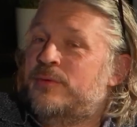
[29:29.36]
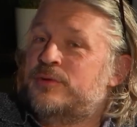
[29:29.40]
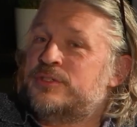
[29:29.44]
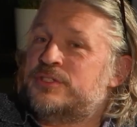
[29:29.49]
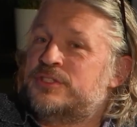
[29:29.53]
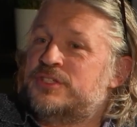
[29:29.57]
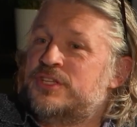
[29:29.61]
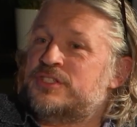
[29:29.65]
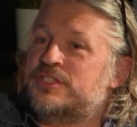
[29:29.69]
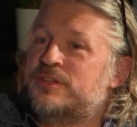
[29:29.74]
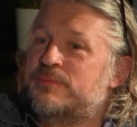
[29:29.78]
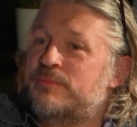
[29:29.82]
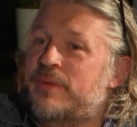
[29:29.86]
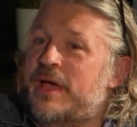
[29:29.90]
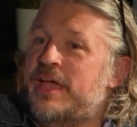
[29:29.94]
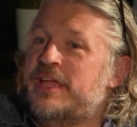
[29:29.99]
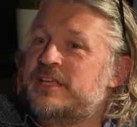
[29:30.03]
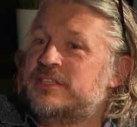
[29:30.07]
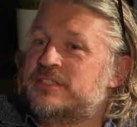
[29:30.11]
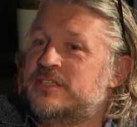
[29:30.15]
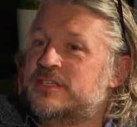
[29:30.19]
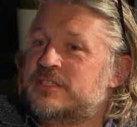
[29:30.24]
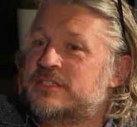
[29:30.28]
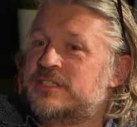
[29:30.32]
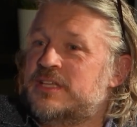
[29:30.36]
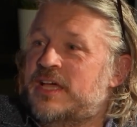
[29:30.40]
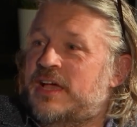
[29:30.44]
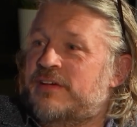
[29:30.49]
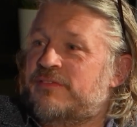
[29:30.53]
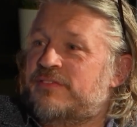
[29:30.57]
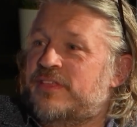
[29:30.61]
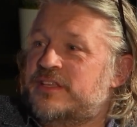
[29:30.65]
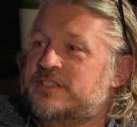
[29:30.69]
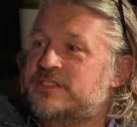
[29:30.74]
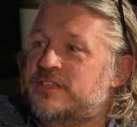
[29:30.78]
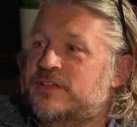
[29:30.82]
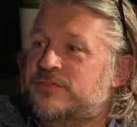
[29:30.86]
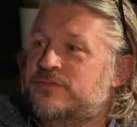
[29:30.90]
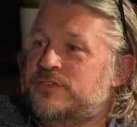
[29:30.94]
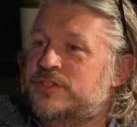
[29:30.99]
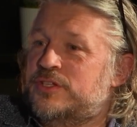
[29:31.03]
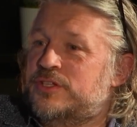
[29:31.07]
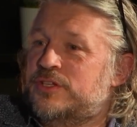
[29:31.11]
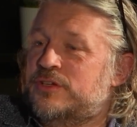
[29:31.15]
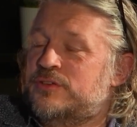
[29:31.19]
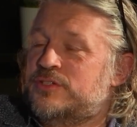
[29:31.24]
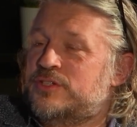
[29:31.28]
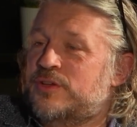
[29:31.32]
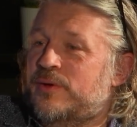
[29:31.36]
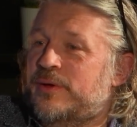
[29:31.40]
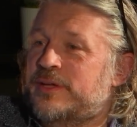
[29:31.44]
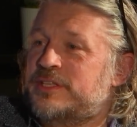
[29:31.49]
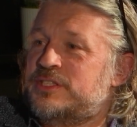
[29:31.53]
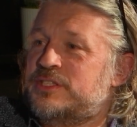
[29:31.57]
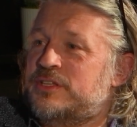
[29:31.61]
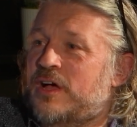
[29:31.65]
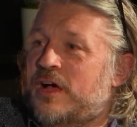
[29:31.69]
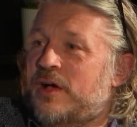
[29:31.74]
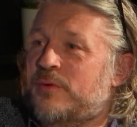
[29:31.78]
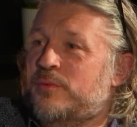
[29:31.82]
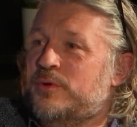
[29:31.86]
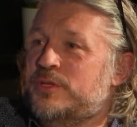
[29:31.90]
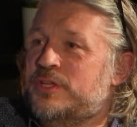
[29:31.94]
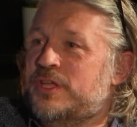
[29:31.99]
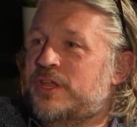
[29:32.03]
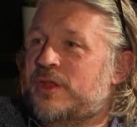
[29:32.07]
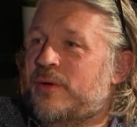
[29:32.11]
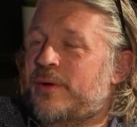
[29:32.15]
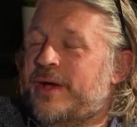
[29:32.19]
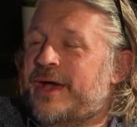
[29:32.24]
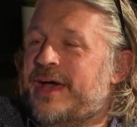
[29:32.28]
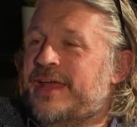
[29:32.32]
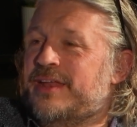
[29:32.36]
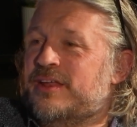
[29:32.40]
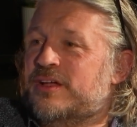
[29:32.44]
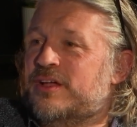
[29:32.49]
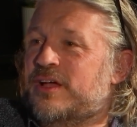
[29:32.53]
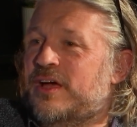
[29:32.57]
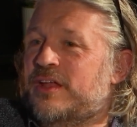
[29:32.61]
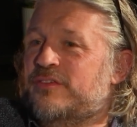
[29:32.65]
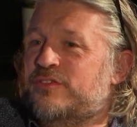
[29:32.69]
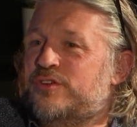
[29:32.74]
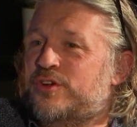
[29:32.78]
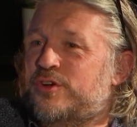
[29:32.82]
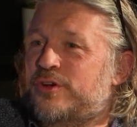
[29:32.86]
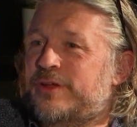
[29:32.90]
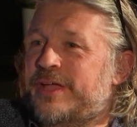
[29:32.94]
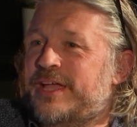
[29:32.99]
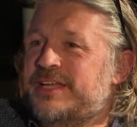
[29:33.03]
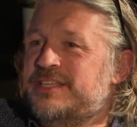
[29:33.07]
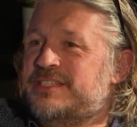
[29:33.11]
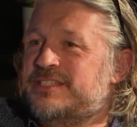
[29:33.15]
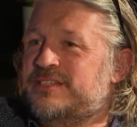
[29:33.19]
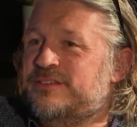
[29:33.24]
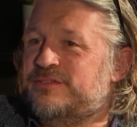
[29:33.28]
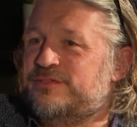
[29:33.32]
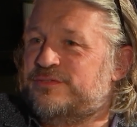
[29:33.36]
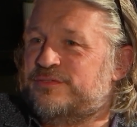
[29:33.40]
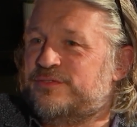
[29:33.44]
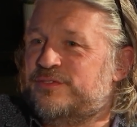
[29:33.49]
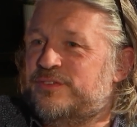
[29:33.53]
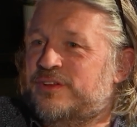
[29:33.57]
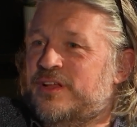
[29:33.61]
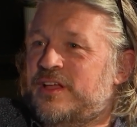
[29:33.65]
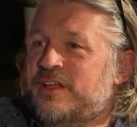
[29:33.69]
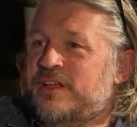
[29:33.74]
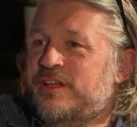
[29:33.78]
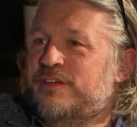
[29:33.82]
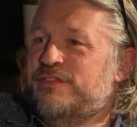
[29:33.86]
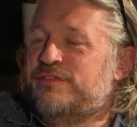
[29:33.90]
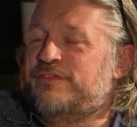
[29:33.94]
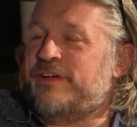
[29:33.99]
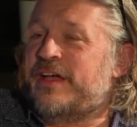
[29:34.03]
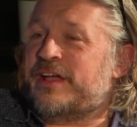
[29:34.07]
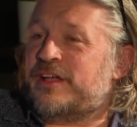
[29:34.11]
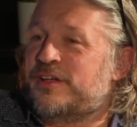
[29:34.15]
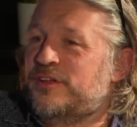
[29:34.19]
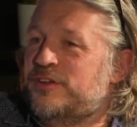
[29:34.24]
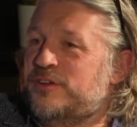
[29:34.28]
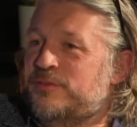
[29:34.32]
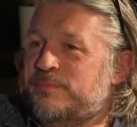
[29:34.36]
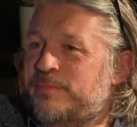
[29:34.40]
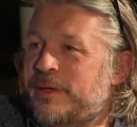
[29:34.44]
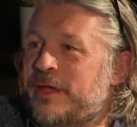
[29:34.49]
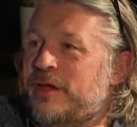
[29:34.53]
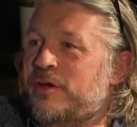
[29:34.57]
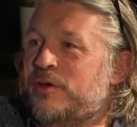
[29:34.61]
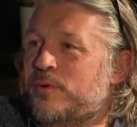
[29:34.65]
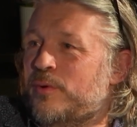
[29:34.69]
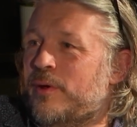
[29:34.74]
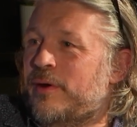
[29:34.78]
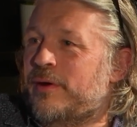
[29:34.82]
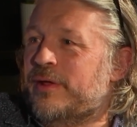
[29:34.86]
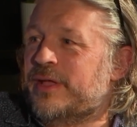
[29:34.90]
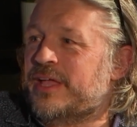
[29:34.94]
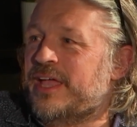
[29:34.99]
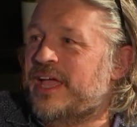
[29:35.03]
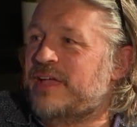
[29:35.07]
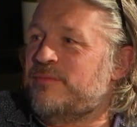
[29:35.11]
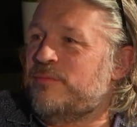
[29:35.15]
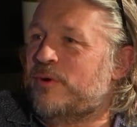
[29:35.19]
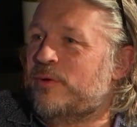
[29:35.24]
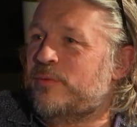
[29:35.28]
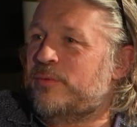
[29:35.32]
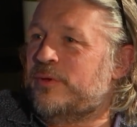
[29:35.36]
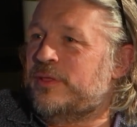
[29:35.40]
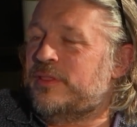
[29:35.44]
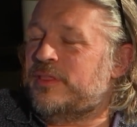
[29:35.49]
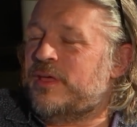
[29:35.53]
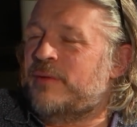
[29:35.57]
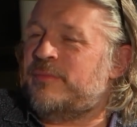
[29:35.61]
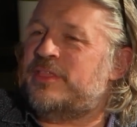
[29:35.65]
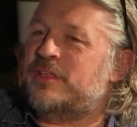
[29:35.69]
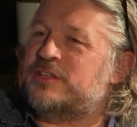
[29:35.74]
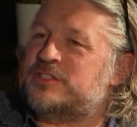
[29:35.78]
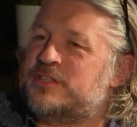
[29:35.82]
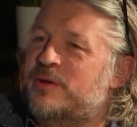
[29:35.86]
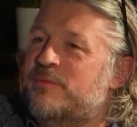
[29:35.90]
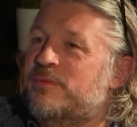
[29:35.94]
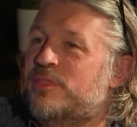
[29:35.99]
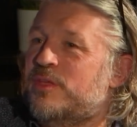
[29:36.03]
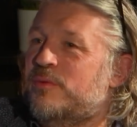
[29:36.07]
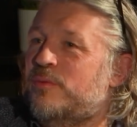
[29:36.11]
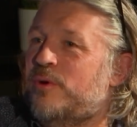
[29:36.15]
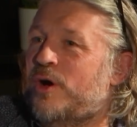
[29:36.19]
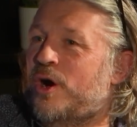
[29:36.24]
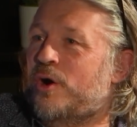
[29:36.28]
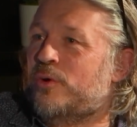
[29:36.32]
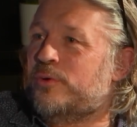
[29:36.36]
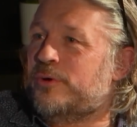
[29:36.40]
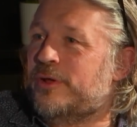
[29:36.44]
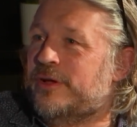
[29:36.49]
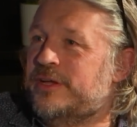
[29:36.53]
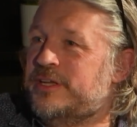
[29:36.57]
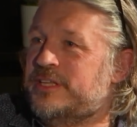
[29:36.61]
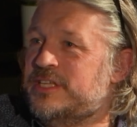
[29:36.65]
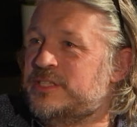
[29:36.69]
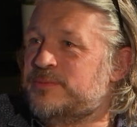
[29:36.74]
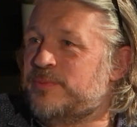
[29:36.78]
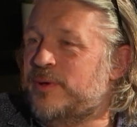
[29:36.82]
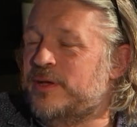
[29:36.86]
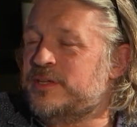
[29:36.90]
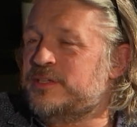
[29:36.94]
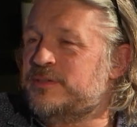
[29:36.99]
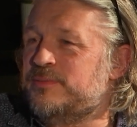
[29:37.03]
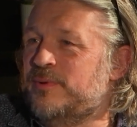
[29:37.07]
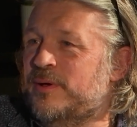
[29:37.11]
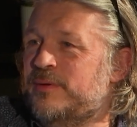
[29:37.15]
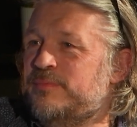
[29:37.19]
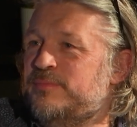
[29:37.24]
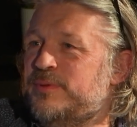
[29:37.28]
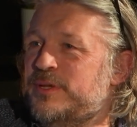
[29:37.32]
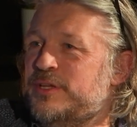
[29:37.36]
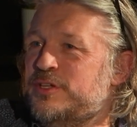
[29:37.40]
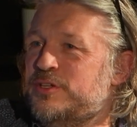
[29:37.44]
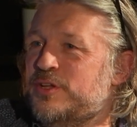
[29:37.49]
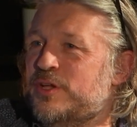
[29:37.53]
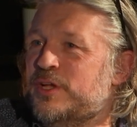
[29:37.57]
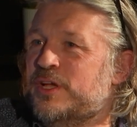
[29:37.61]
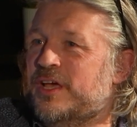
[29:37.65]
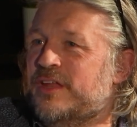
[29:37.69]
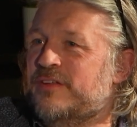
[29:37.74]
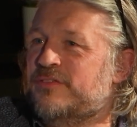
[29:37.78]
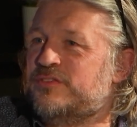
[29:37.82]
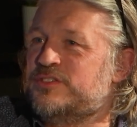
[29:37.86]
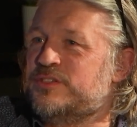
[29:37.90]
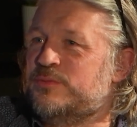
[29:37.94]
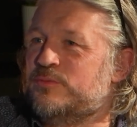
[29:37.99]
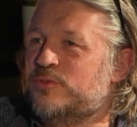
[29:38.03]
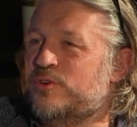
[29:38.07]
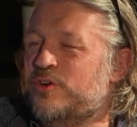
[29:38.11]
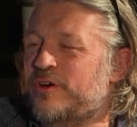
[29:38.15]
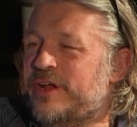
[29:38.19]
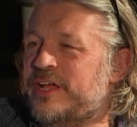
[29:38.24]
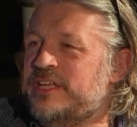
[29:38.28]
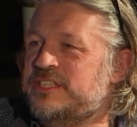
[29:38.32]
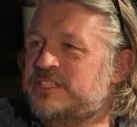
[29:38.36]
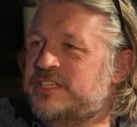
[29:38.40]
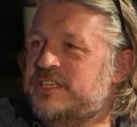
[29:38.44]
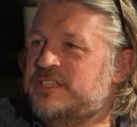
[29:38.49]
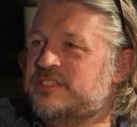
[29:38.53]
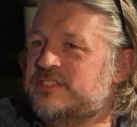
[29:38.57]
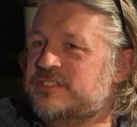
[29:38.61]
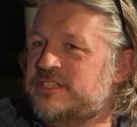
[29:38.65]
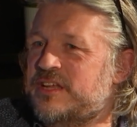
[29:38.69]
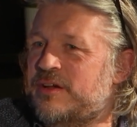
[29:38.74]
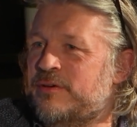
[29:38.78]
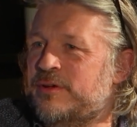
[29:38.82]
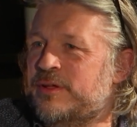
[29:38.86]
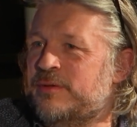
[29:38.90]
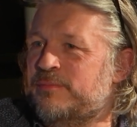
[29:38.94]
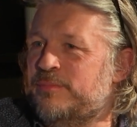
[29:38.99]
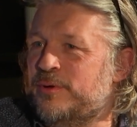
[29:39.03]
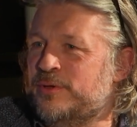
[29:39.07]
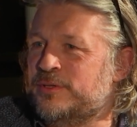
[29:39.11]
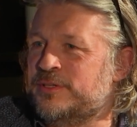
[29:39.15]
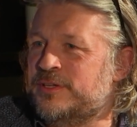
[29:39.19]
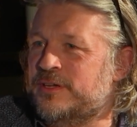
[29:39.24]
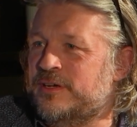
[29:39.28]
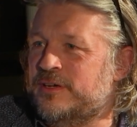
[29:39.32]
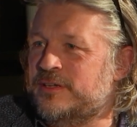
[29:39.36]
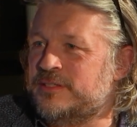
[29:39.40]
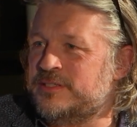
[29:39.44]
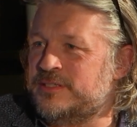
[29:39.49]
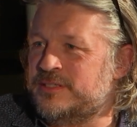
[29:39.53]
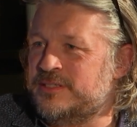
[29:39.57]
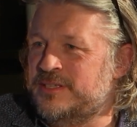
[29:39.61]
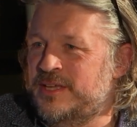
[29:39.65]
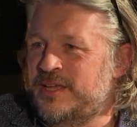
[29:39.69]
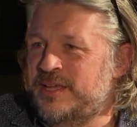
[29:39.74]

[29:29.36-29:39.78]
It was just amazing to have that stuff to do. So I had a kind of creative fecund period where I came up with, some of them were old ideas, but I've been doing kind of some crazy esoteric podcasts,